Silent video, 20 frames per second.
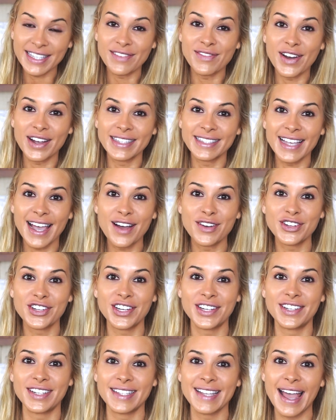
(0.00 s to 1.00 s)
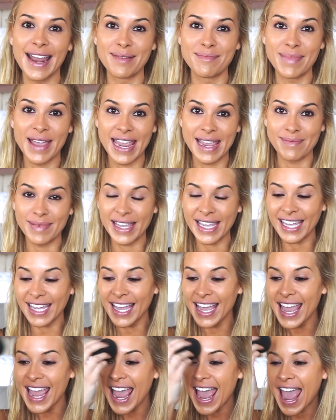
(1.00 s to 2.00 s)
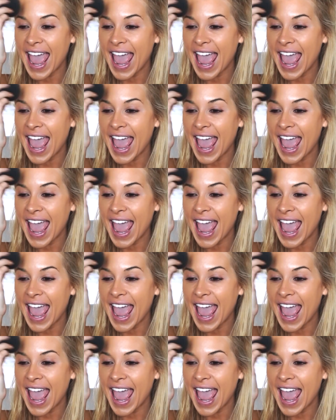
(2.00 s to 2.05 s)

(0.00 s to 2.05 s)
Sivan's house. She just had a baby.